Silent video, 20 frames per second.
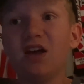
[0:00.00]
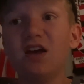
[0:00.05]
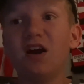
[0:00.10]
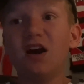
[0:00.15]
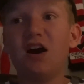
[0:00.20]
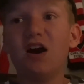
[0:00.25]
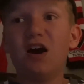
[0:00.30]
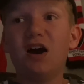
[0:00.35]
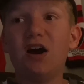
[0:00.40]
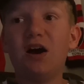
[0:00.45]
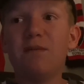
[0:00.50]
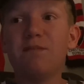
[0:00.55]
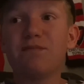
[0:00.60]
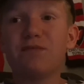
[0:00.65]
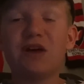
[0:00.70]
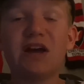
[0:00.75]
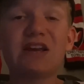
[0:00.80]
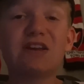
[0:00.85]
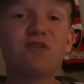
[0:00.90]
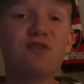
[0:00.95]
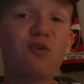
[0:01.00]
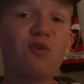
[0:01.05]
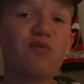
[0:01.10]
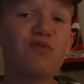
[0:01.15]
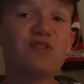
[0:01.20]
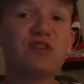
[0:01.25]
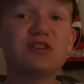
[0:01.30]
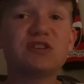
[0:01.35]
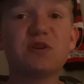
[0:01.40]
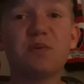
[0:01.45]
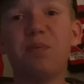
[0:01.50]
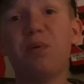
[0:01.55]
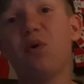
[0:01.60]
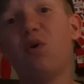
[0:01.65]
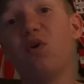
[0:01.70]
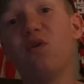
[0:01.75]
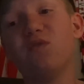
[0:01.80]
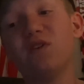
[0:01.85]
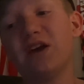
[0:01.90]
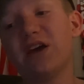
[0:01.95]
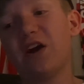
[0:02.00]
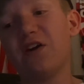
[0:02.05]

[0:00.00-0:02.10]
Thank you all for the support of late.